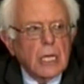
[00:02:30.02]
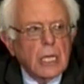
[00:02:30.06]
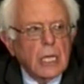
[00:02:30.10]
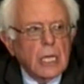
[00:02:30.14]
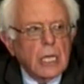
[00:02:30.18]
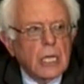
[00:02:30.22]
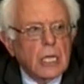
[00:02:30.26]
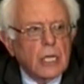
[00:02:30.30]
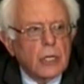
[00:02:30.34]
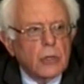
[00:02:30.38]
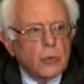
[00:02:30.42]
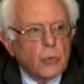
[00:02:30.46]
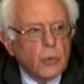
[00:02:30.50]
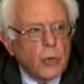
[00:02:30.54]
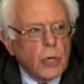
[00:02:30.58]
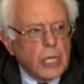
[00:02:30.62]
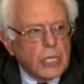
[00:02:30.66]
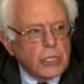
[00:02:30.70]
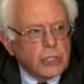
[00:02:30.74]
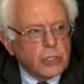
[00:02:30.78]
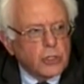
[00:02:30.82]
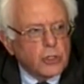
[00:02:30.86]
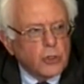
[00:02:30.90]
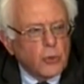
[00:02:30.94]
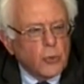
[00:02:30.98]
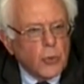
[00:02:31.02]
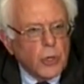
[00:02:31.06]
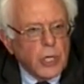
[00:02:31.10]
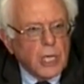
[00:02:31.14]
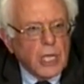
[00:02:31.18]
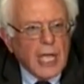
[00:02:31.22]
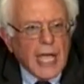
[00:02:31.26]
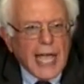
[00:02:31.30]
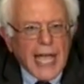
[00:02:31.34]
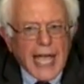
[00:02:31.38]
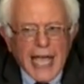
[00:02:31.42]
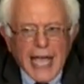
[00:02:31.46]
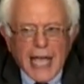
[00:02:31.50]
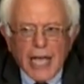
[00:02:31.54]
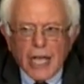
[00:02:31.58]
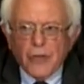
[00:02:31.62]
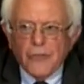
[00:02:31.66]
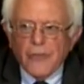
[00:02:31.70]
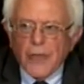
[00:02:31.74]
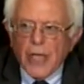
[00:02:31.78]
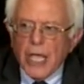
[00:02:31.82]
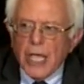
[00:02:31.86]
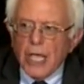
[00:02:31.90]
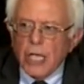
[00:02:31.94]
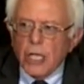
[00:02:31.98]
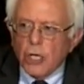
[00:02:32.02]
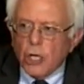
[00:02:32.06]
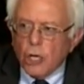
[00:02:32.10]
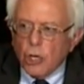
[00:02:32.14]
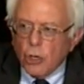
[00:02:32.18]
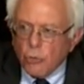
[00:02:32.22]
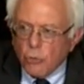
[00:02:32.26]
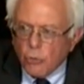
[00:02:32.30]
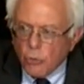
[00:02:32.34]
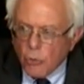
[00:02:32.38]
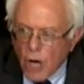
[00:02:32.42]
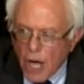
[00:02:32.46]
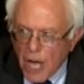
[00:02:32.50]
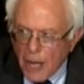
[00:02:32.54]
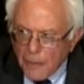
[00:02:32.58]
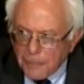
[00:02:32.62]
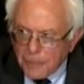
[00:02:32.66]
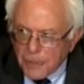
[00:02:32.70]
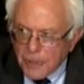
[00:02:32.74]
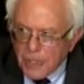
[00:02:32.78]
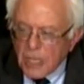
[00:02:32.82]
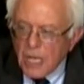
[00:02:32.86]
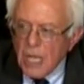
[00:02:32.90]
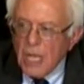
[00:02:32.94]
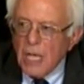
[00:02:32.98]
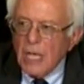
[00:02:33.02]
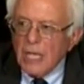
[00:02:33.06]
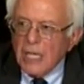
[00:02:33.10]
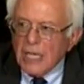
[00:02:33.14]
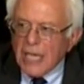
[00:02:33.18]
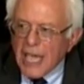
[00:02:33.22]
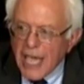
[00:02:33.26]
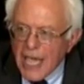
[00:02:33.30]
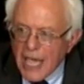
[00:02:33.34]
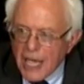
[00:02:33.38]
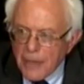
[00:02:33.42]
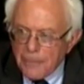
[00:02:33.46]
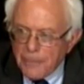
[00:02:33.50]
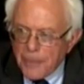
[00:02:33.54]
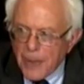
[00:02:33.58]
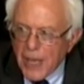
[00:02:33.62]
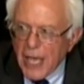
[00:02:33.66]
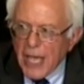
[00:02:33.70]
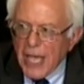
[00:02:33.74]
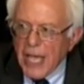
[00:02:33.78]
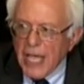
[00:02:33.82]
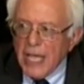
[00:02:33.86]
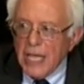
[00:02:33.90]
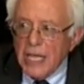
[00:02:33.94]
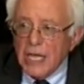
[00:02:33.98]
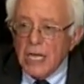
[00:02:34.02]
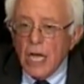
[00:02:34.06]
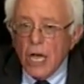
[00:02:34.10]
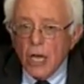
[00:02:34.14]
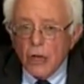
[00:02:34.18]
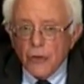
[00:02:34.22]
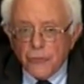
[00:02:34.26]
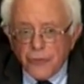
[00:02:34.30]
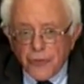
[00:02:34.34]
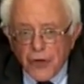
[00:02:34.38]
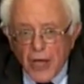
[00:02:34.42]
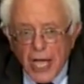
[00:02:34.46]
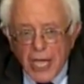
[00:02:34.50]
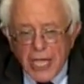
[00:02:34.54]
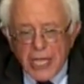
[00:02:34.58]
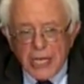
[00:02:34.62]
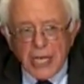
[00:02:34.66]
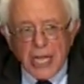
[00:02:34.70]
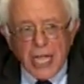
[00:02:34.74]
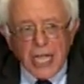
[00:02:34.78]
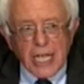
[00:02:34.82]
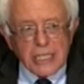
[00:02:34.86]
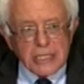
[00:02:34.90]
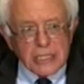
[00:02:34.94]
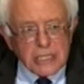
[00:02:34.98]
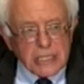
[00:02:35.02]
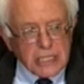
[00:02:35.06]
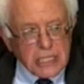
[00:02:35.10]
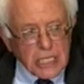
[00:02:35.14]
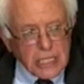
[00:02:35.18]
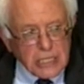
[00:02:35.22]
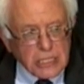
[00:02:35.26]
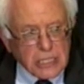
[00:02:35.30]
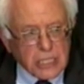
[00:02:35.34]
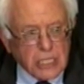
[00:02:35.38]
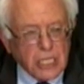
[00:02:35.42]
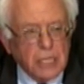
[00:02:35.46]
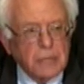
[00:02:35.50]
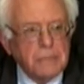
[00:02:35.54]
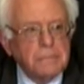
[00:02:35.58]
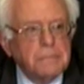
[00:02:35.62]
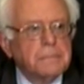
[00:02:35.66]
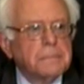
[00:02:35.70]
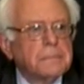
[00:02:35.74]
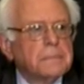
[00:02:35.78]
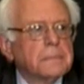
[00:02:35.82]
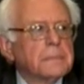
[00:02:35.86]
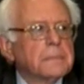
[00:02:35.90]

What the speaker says: in which we have a corrupt campaign finance system